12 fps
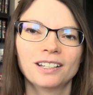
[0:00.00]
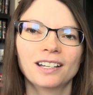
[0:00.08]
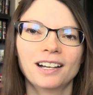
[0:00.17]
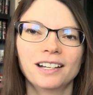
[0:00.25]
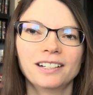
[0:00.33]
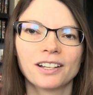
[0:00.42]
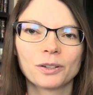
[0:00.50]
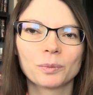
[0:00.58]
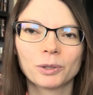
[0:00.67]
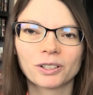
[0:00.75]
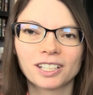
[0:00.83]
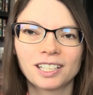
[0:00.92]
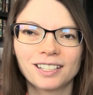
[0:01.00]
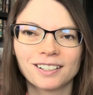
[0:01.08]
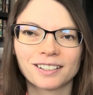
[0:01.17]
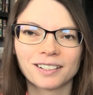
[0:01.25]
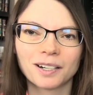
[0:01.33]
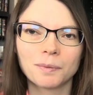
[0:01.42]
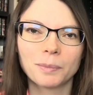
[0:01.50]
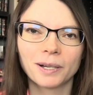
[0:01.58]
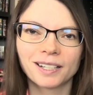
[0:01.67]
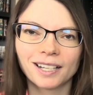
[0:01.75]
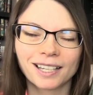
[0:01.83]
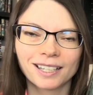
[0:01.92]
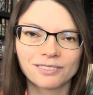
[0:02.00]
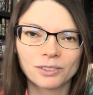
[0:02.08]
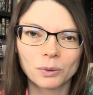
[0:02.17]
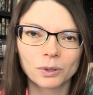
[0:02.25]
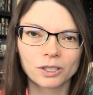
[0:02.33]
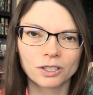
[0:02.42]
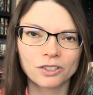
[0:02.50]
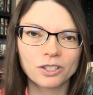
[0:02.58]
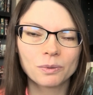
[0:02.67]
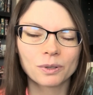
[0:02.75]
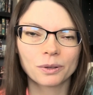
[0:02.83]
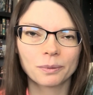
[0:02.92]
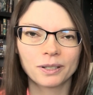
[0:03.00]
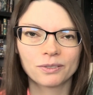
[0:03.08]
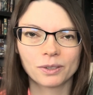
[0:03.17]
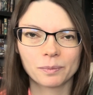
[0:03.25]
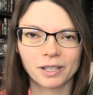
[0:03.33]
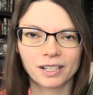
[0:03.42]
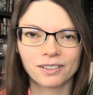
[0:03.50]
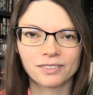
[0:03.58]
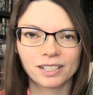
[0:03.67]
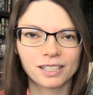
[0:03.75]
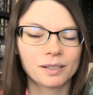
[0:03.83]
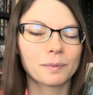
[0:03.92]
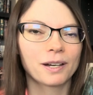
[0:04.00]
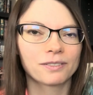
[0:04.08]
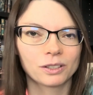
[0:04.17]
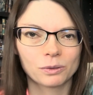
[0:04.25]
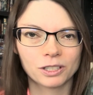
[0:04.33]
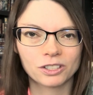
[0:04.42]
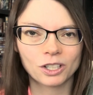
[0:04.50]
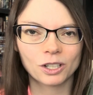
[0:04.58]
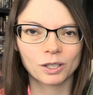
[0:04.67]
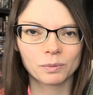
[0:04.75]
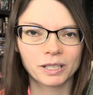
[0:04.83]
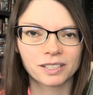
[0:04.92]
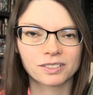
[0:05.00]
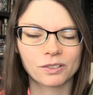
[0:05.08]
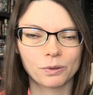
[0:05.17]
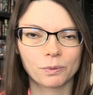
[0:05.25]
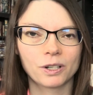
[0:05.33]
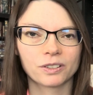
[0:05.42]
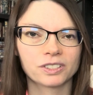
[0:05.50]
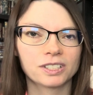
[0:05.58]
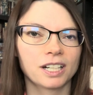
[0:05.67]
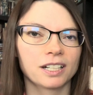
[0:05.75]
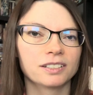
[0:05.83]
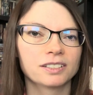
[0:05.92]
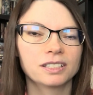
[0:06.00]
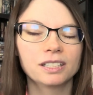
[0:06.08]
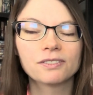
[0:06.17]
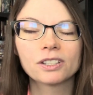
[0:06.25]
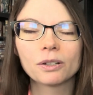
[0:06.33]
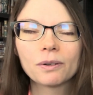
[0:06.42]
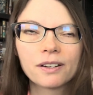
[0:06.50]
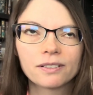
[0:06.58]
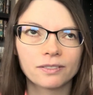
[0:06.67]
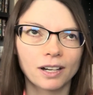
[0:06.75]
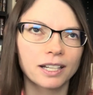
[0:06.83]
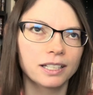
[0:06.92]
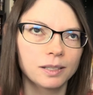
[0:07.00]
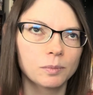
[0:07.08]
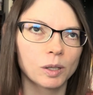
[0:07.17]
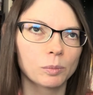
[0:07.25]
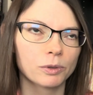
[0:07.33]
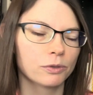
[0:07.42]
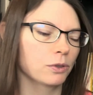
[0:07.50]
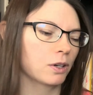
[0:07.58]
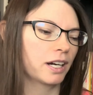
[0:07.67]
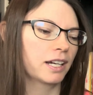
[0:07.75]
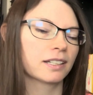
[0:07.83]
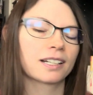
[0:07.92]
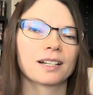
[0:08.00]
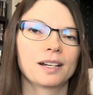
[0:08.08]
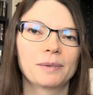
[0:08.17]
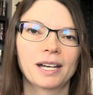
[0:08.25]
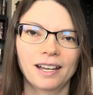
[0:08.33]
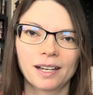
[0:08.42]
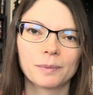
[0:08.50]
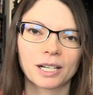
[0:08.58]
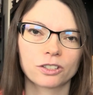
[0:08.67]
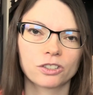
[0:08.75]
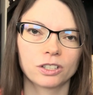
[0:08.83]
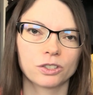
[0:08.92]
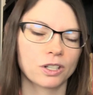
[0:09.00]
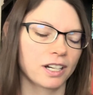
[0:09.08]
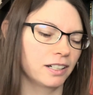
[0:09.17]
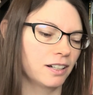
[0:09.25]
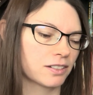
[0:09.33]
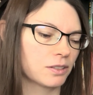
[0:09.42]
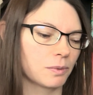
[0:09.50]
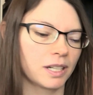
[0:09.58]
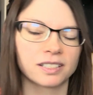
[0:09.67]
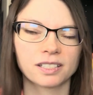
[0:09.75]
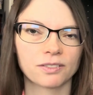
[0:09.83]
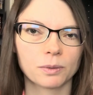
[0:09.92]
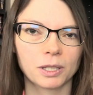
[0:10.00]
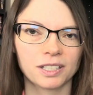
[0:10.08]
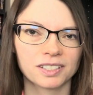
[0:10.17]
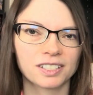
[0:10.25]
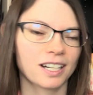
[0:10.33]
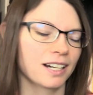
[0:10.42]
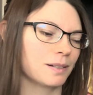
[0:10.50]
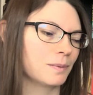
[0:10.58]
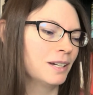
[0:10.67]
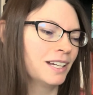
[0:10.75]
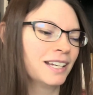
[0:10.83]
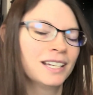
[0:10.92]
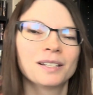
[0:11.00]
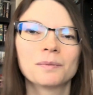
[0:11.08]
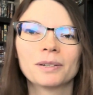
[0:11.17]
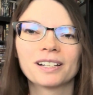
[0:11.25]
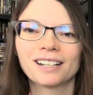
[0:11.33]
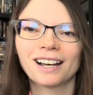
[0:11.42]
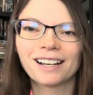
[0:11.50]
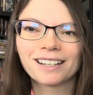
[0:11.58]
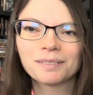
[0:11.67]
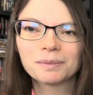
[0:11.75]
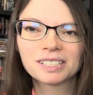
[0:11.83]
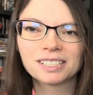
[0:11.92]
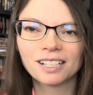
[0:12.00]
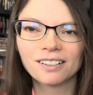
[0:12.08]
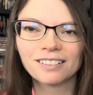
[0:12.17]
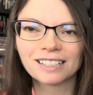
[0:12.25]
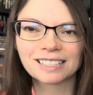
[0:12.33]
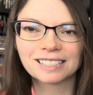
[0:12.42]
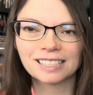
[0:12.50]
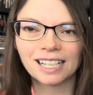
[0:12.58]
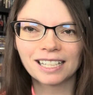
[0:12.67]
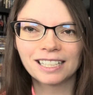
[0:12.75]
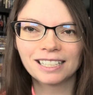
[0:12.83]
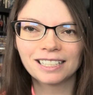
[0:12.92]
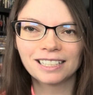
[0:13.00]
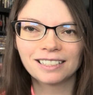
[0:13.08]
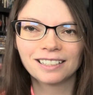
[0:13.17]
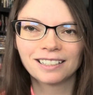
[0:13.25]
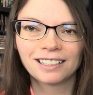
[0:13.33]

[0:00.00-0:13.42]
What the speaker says: another book here, but I've ordered 2 or 3 of them that I've ended up having to return because they're the wrong size. Even though I emailed beforehand, I am actually trying not to waste everybody's time. But I am so excited!